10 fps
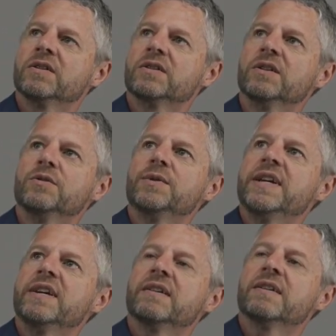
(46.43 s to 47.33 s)
So
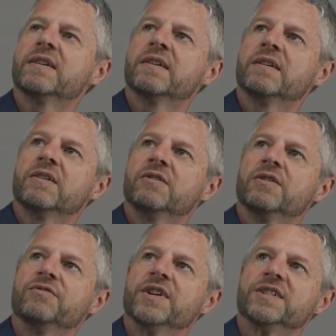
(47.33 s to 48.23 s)
we
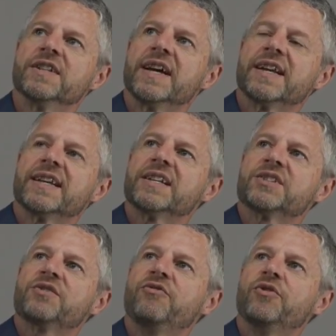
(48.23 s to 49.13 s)
refer to that
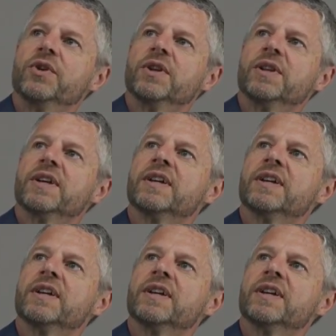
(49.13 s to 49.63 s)
as FOIL.